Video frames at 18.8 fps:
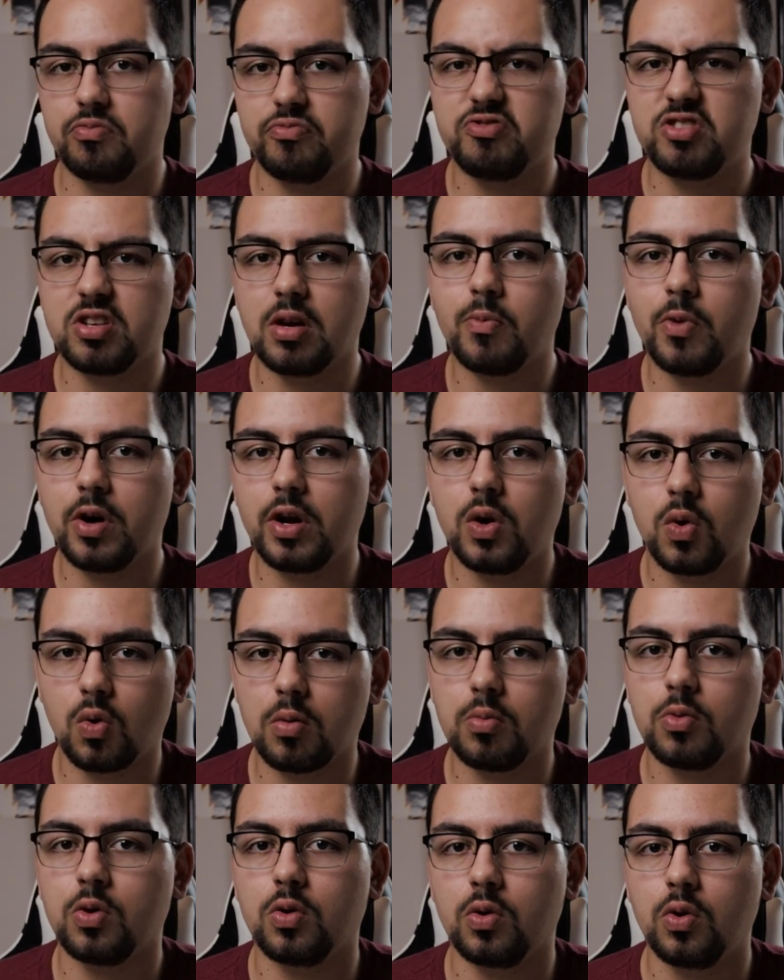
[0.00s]
somewhat
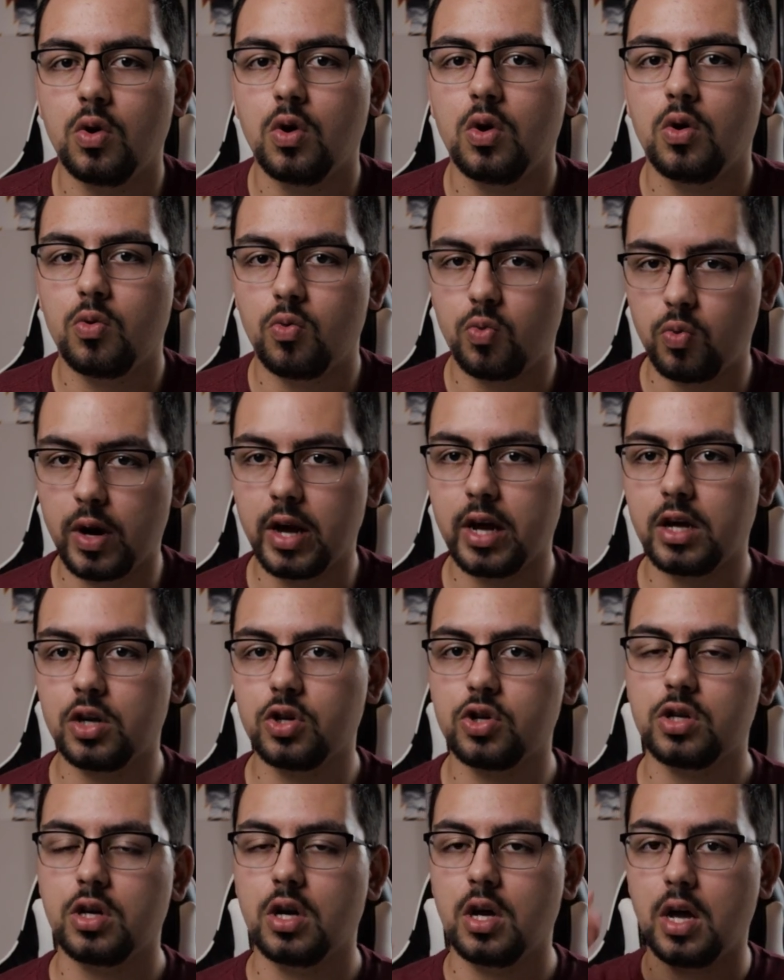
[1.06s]
normal
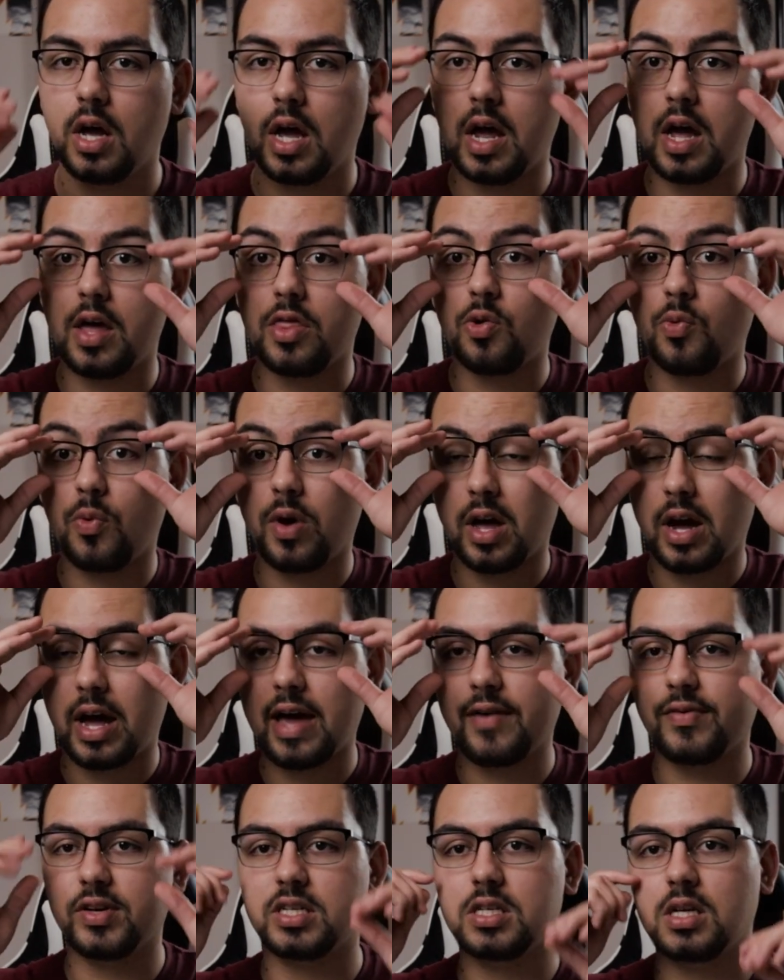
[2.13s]
range, and the way I
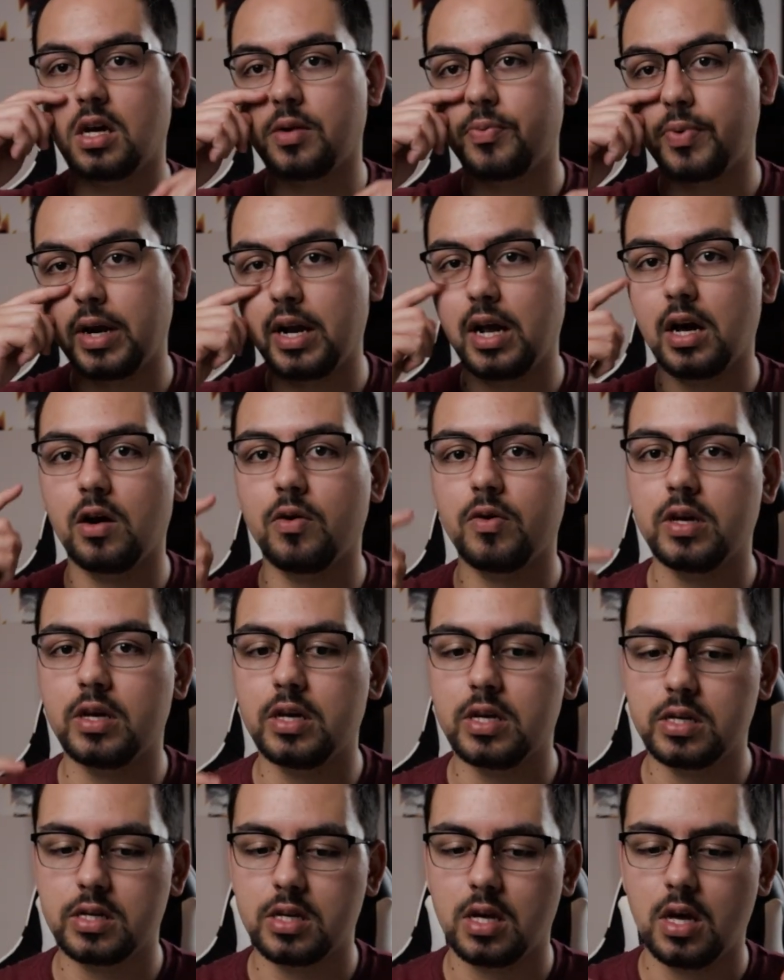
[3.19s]
have it set up right now
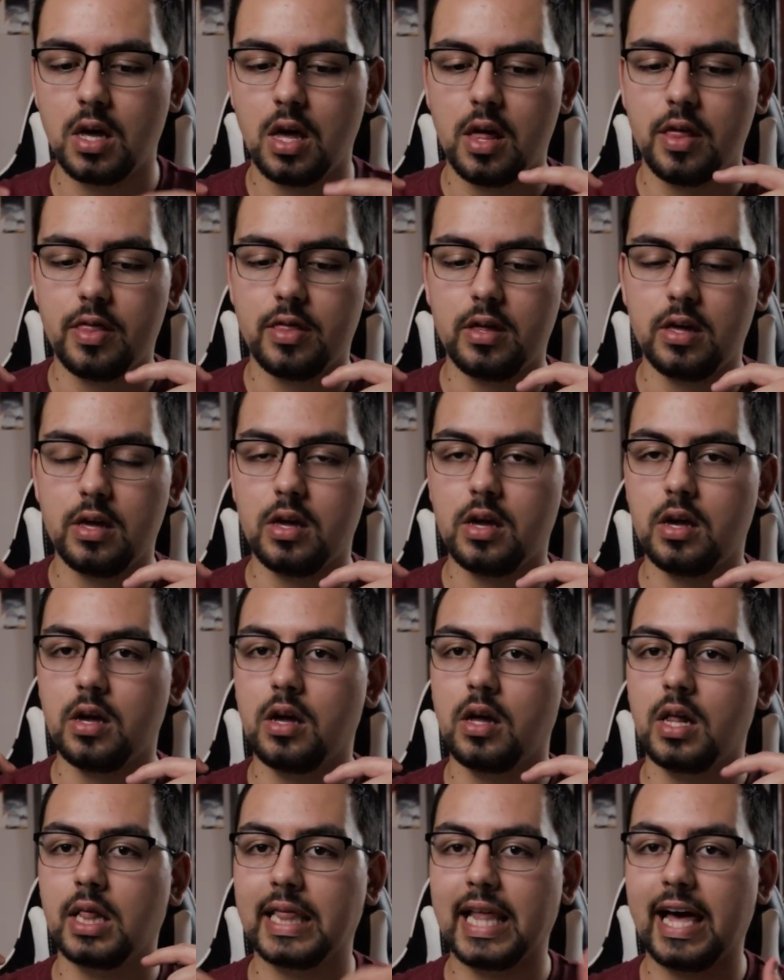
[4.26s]
is the
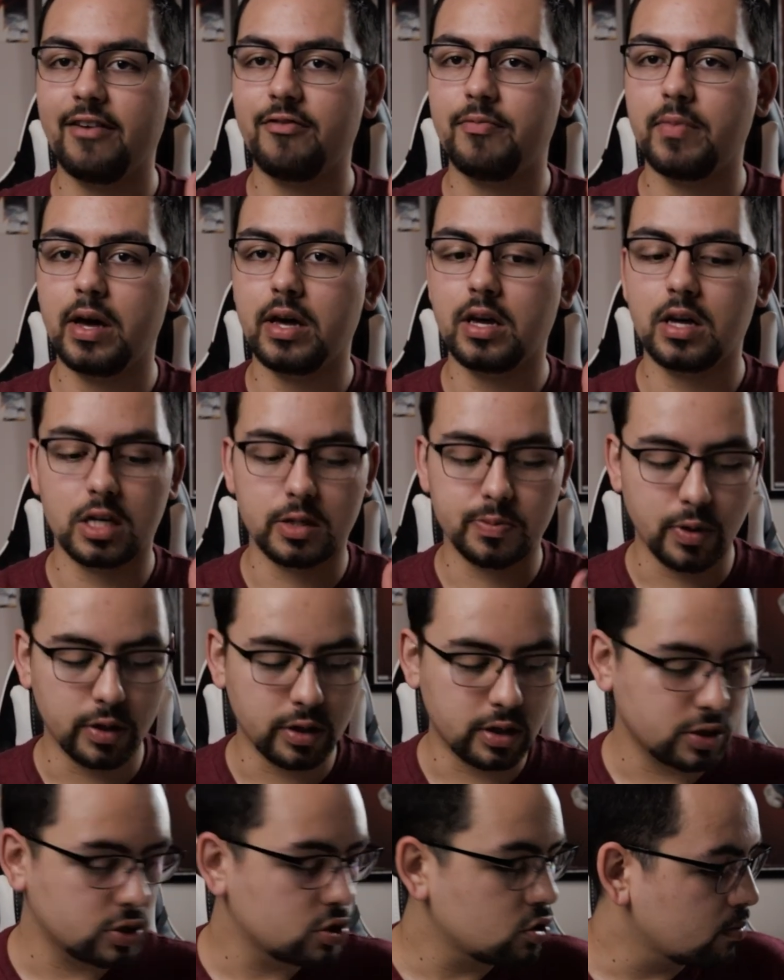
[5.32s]
lav mic is plugged
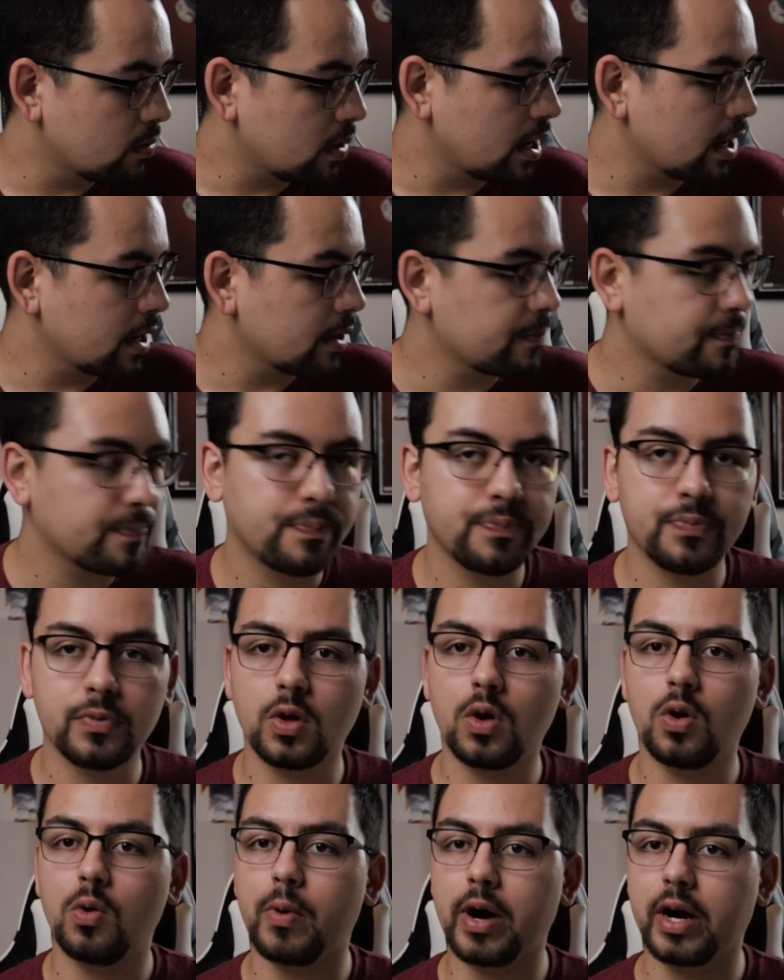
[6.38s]
into my
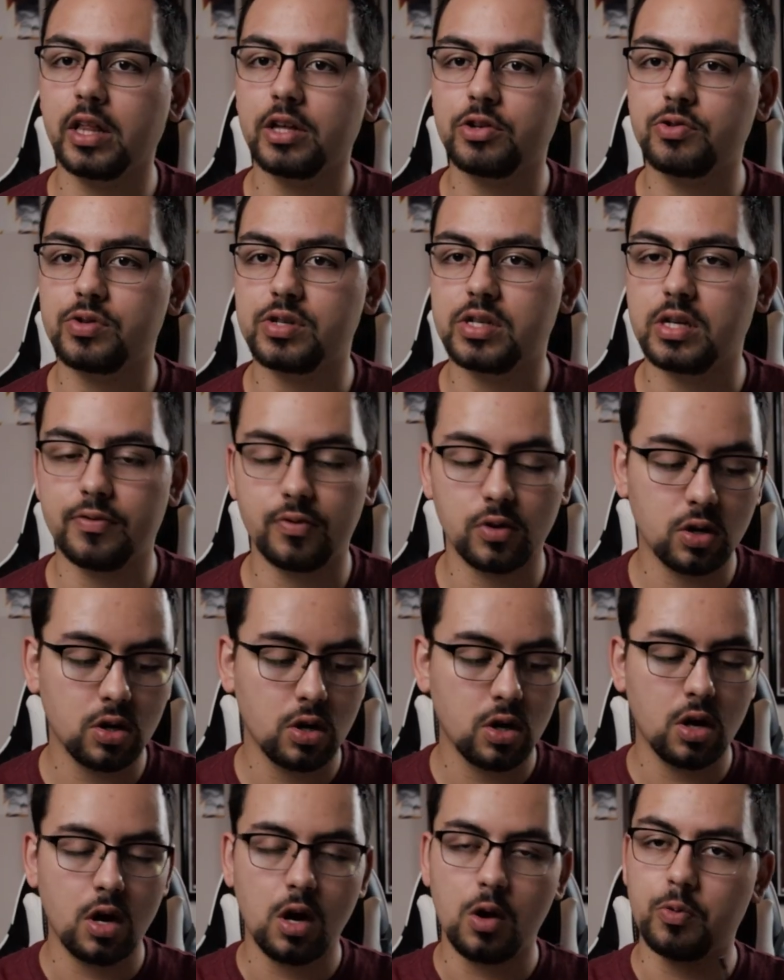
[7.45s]
wireless receiver.
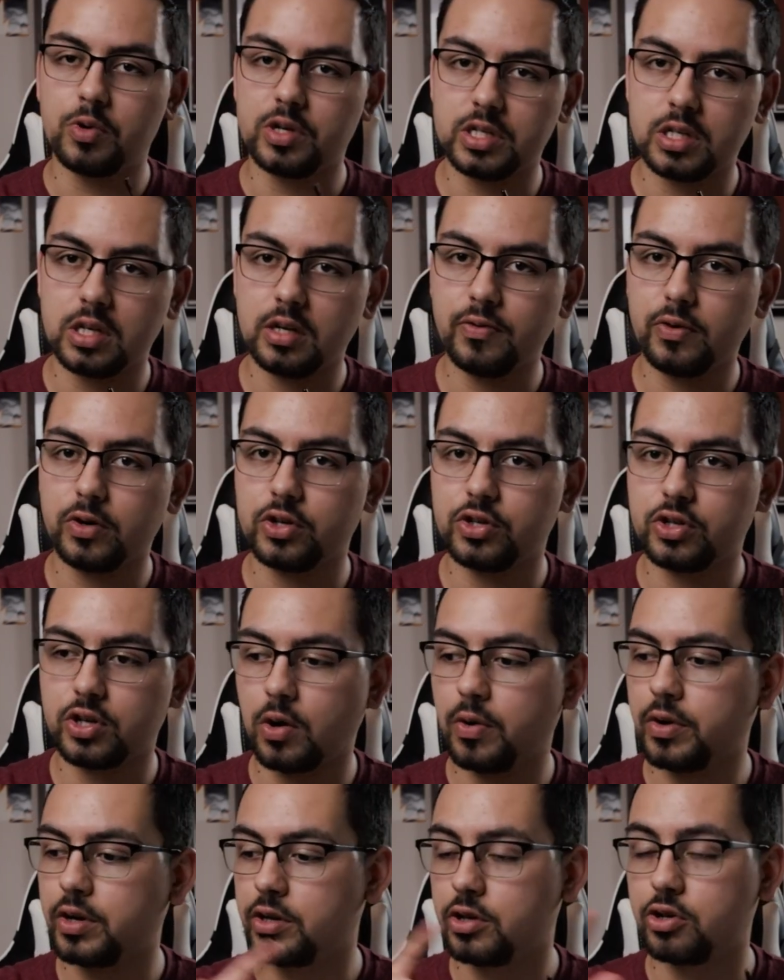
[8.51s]
Receiver is
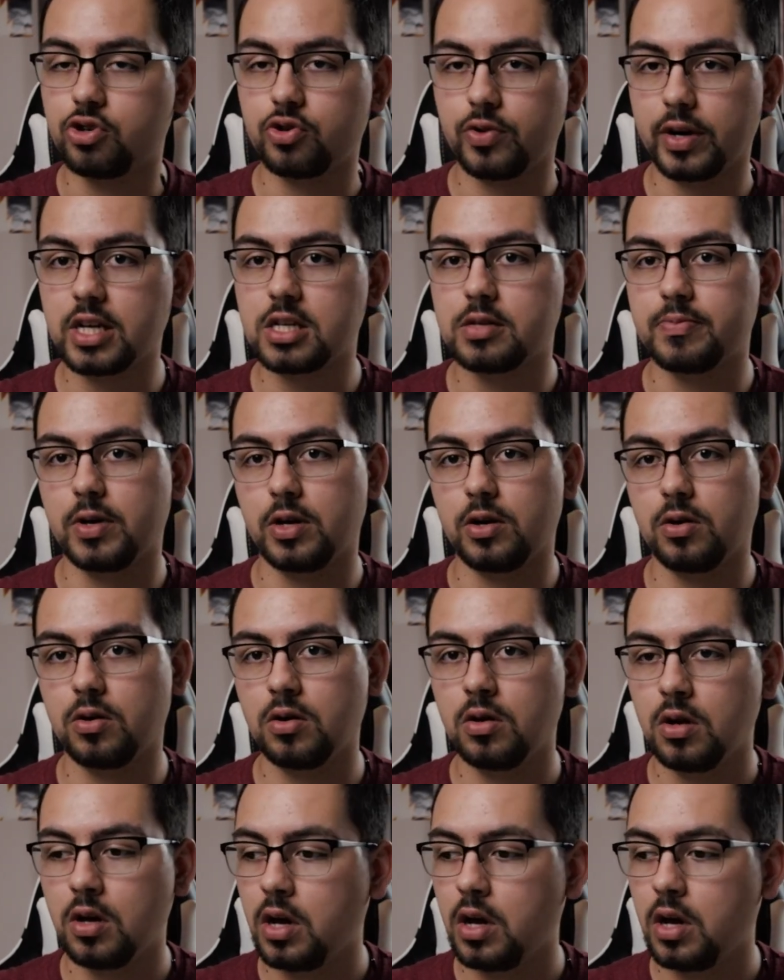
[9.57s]
going to the transmitter.